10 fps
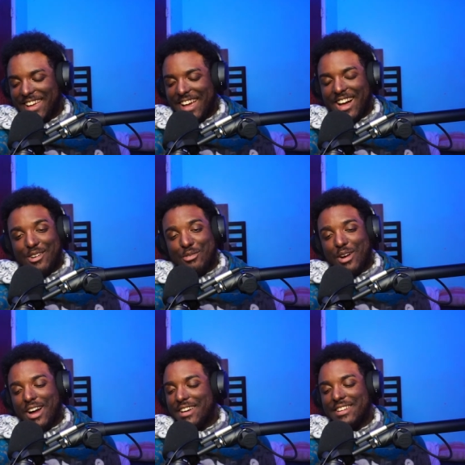how
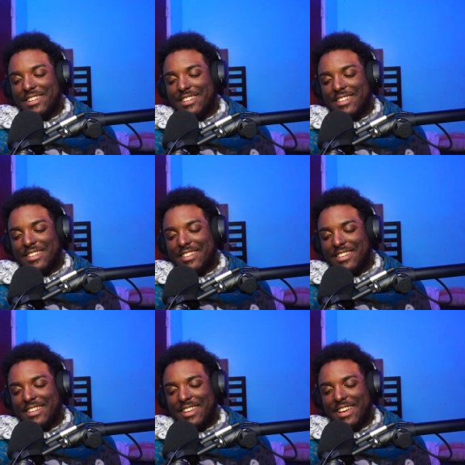rotten
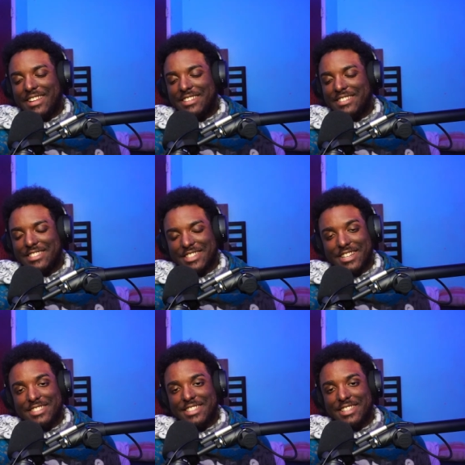and
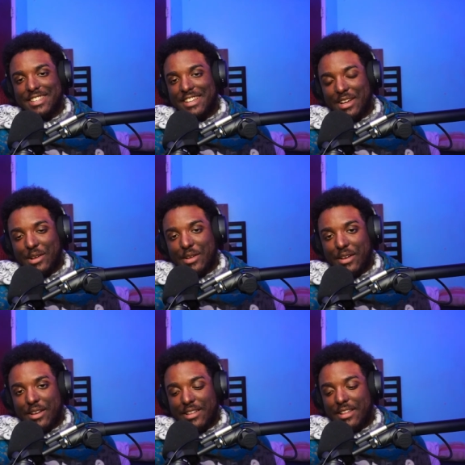disgusting
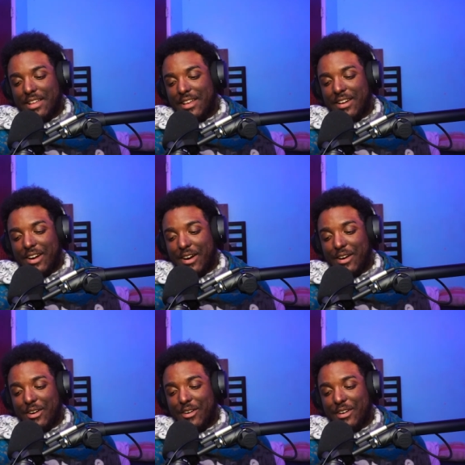
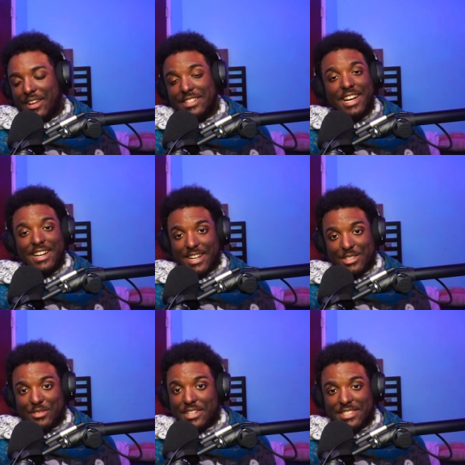our entire
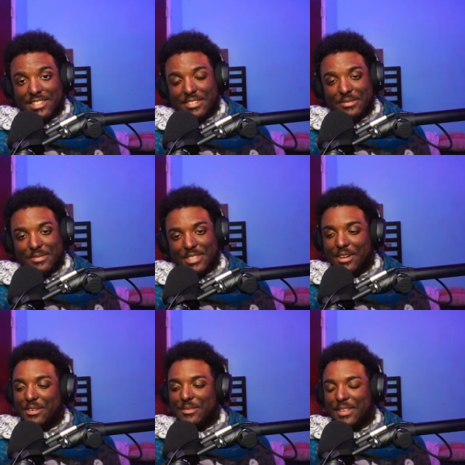country is.
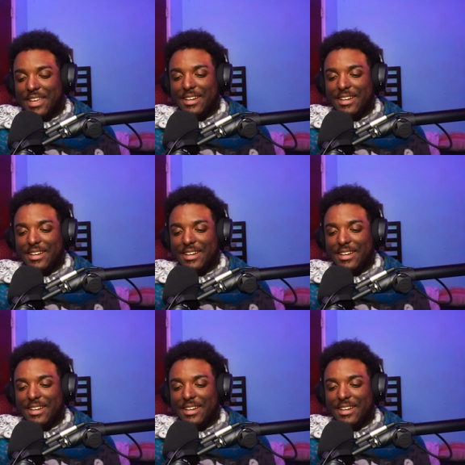So yeah,